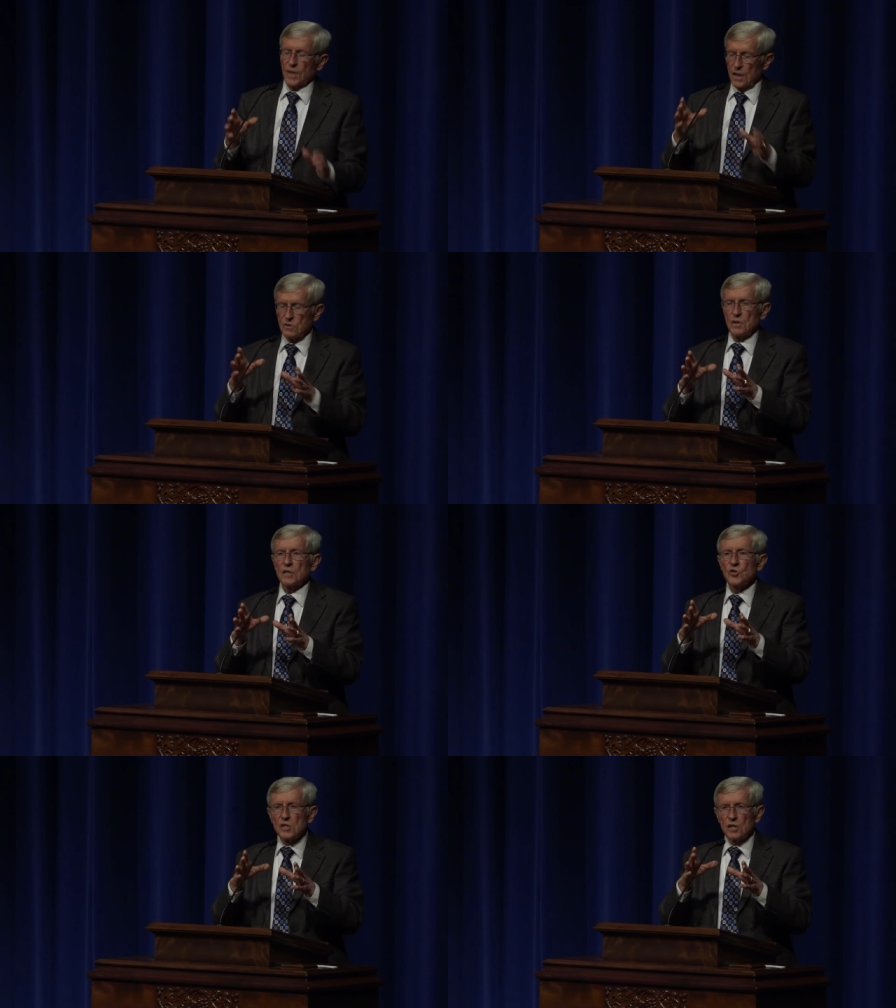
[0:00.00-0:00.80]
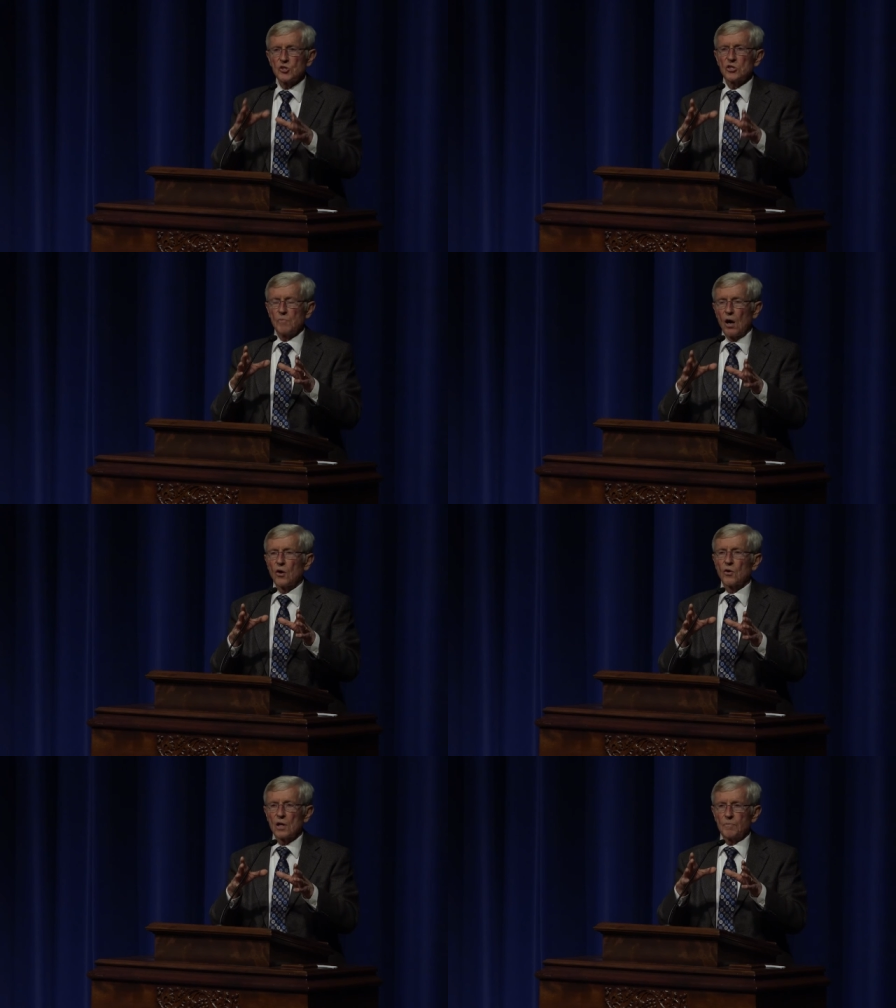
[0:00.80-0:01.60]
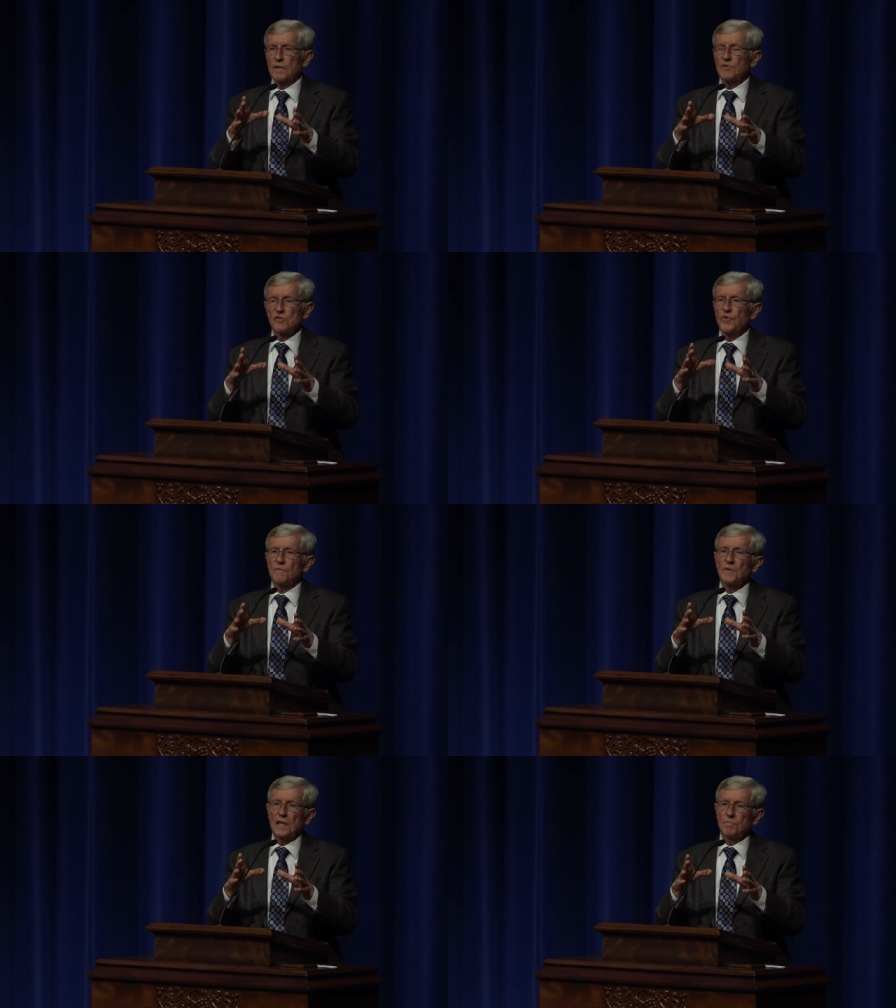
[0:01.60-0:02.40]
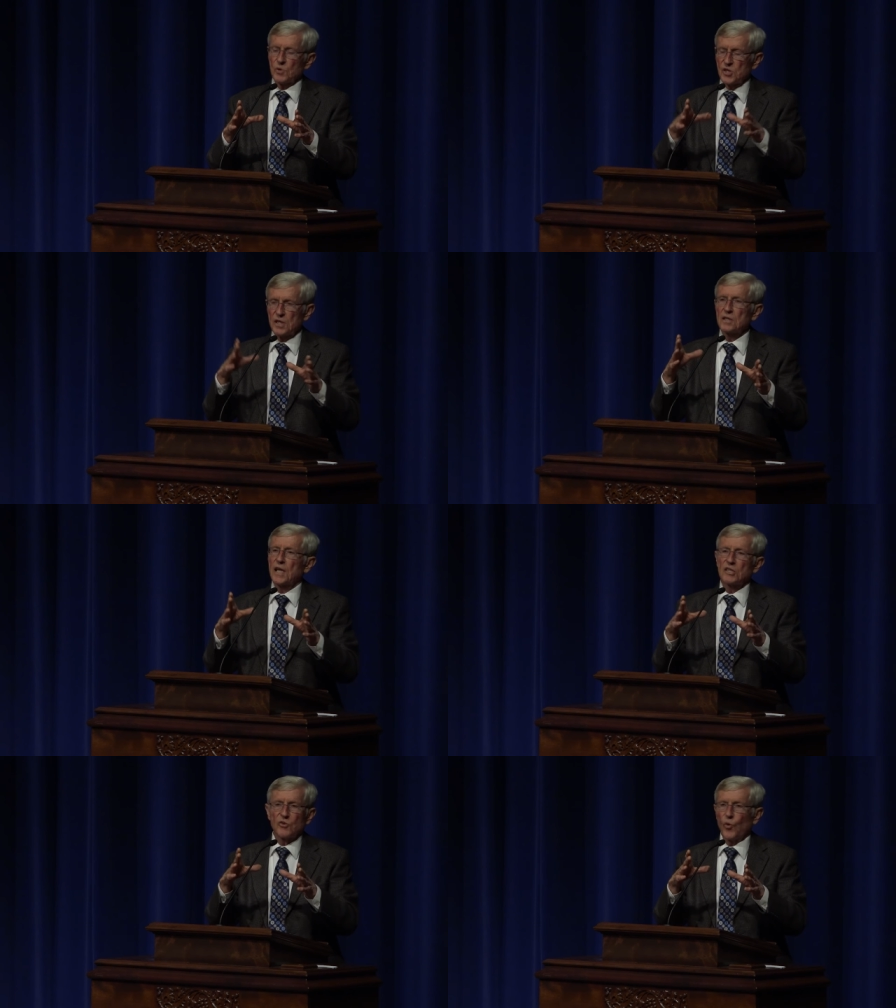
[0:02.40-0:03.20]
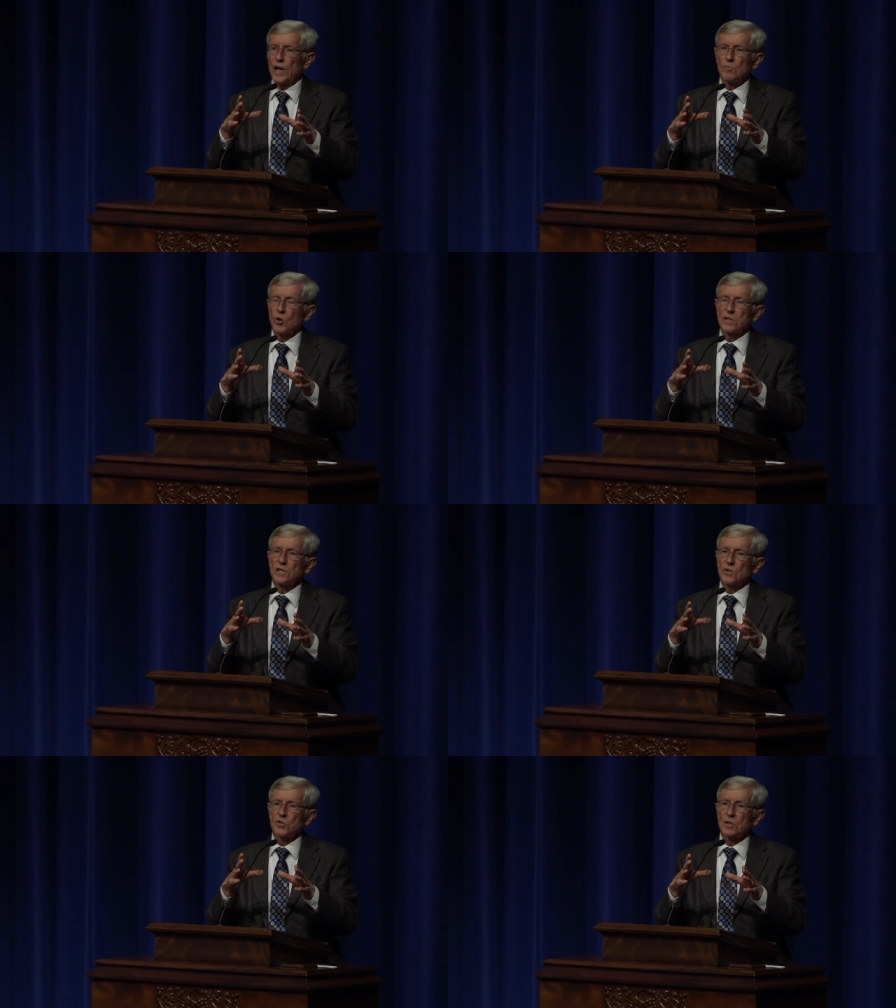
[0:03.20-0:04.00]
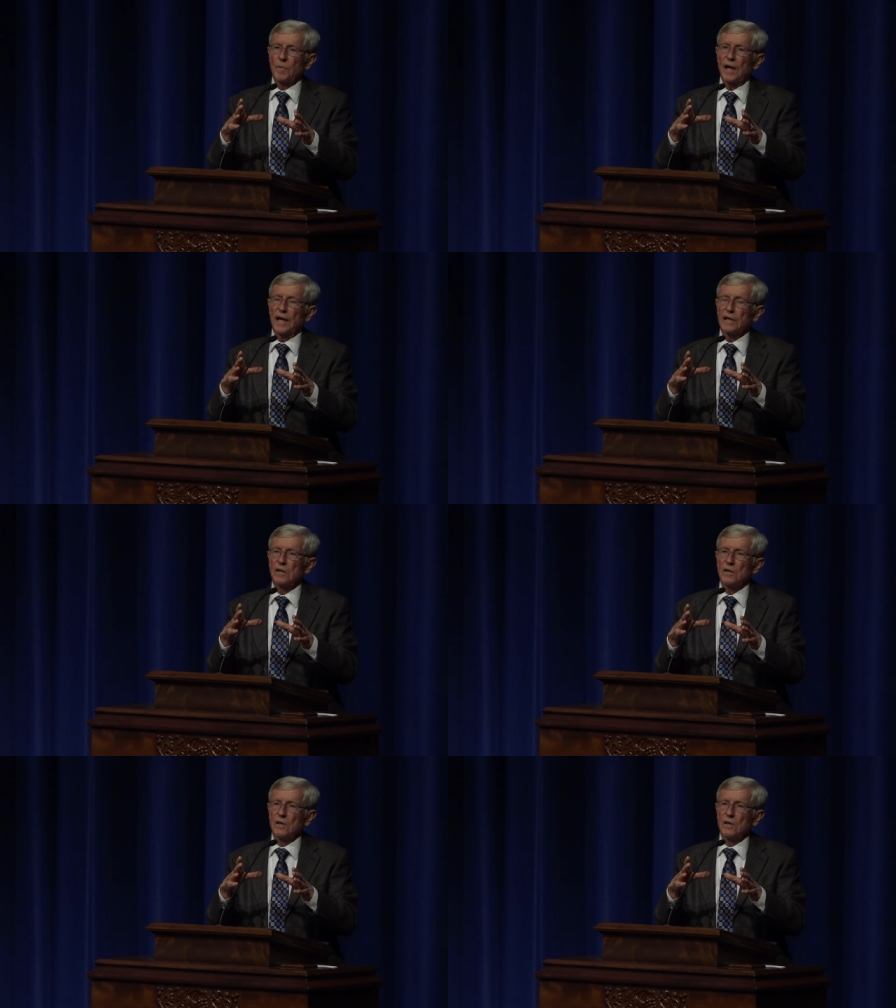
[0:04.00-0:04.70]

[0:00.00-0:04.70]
It's, it's this small group. If it's fifteen percent, that's way more than you're supplying.